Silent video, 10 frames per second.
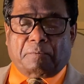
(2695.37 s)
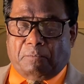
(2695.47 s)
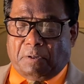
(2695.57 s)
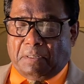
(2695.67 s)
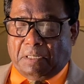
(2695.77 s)

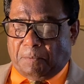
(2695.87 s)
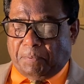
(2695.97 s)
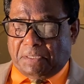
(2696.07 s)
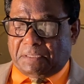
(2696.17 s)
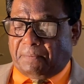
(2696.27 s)
one little
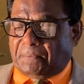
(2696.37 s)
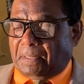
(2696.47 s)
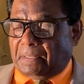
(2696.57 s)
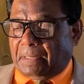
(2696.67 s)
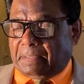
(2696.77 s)
piece after
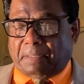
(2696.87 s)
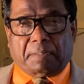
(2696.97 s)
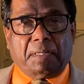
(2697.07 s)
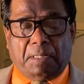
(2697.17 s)
the other.